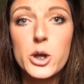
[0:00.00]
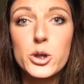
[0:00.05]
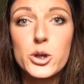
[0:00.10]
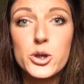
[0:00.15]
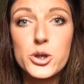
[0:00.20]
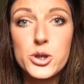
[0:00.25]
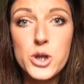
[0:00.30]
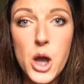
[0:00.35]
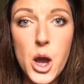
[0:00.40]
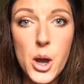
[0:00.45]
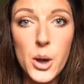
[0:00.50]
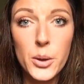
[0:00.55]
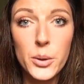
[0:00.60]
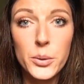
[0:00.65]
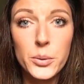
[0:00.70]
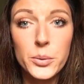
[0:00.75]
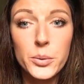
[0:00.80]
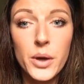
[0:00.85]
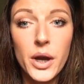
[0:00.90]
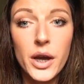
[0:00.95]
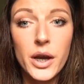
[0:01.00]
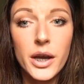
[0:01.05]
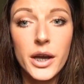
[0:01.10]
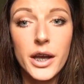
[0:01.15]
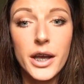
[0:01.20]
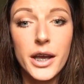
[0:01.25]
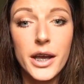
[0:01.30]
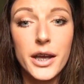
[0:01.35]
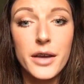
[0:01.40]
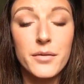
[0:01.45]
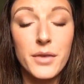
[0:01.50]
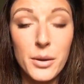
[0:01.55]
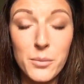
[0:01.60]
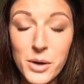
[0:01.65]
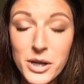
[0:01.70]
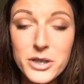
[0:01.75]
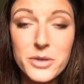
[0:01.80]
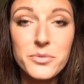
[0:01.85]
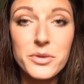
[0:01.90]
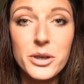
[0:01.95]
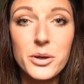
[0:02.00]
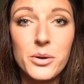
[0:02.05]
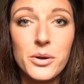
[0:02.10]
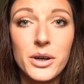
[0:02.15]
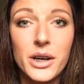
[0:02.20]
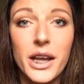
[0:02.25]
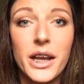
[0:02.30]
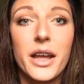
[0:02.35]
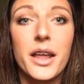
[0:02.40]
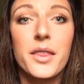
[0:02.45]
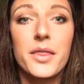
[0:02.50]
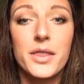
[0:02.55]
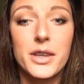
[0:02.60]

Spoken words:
So if I wasn't recording,